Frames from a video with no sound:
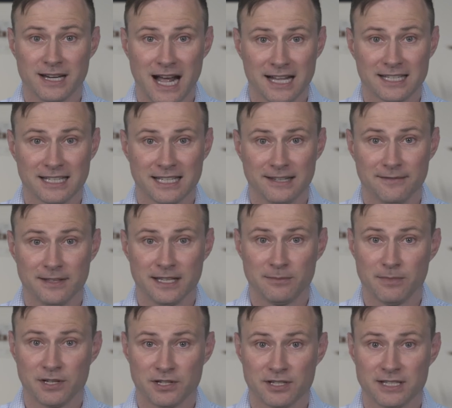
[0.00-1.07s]
not to give the
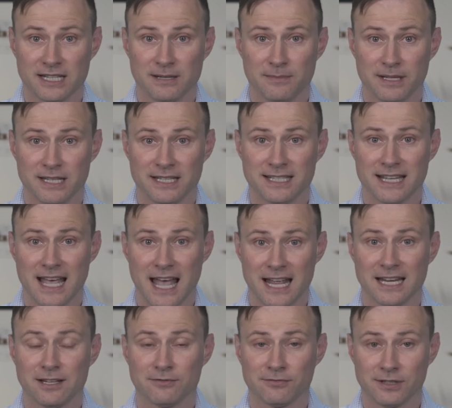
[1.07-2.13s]
admissions committees
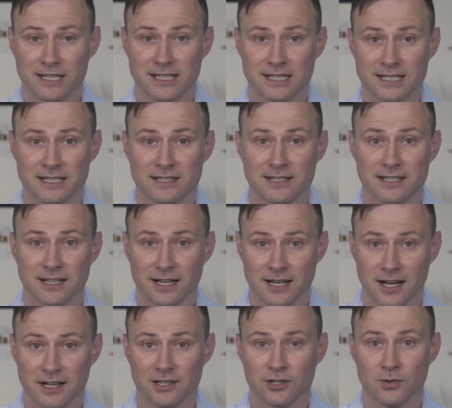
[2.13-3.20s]
any reasons to
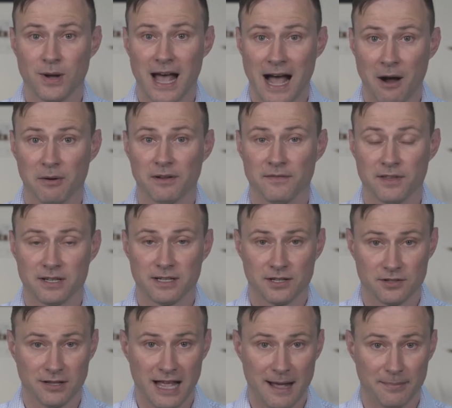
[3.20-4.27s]
cut you out of the
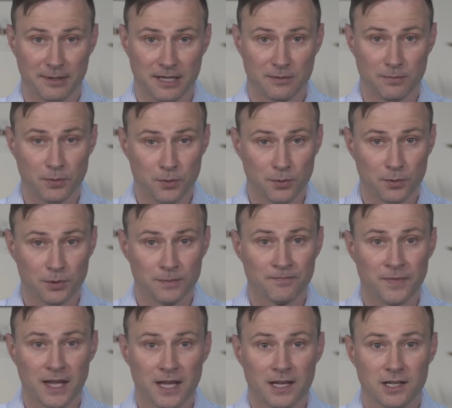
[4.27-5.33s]
initial applicant pool,
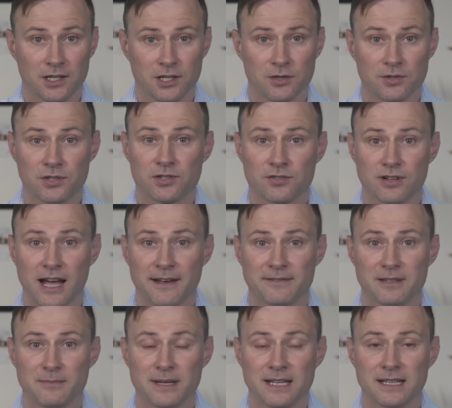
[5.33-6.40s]
you should strive
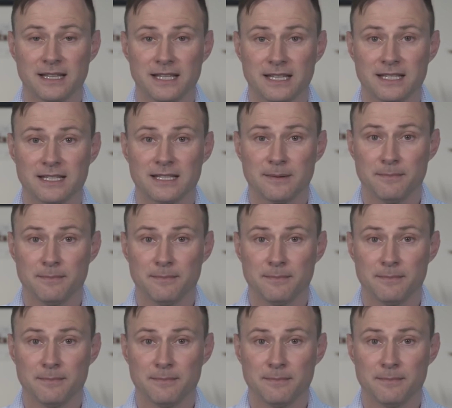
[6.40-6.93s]
to meet these